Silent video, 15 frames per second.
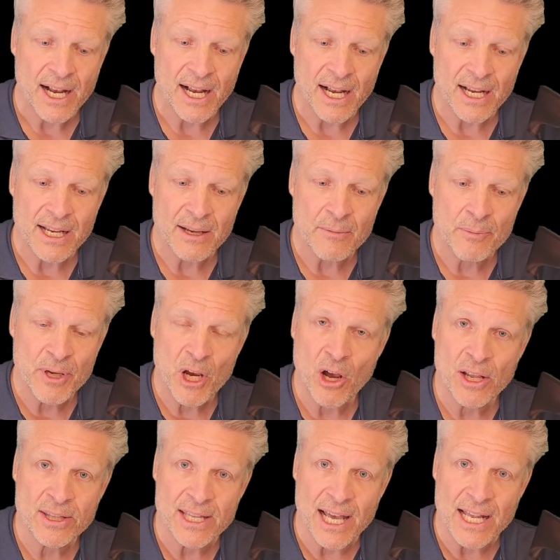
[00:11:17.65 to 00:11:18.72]
Uh,
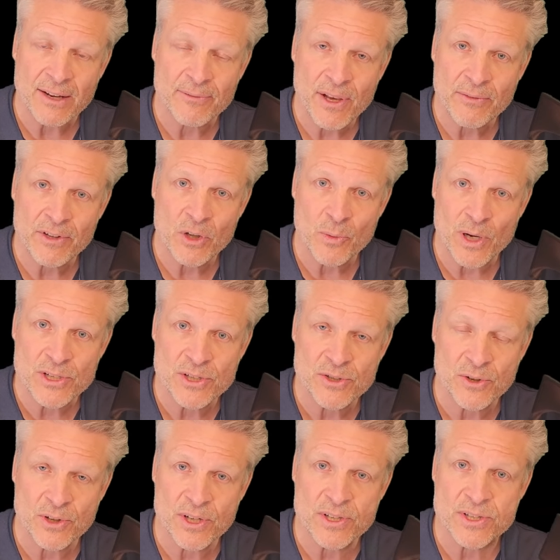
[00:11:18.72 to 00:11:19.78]
beyond that, if you have any
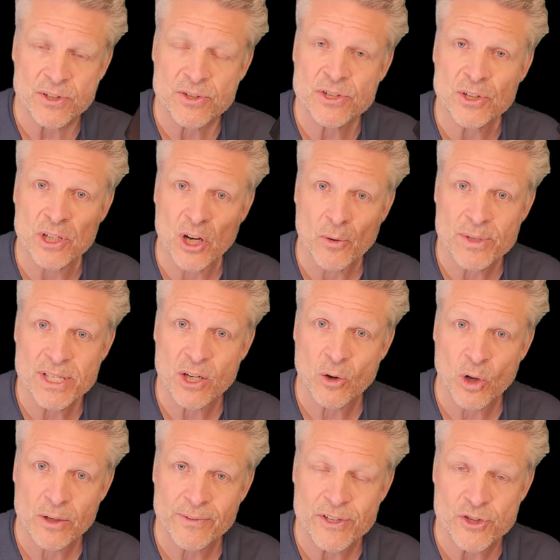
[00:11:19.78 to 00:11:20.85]
questions or concerns, you can always get
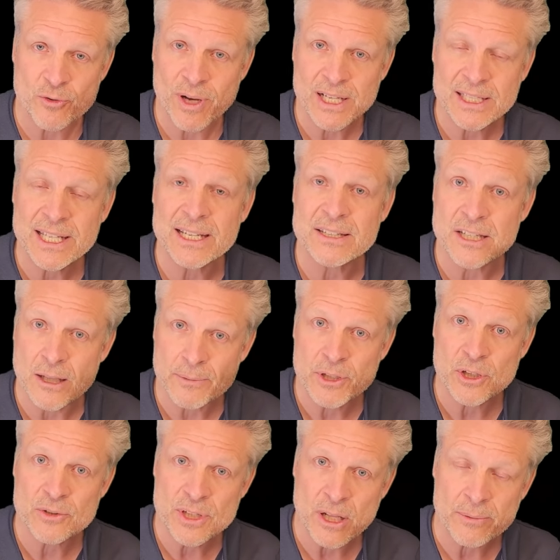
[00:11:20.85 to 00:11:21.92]
a hold of us directly at
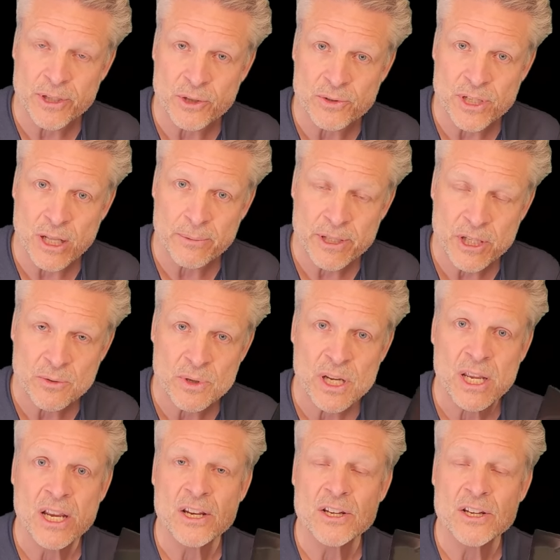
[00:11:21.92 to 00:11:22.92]
www.urtech.ca.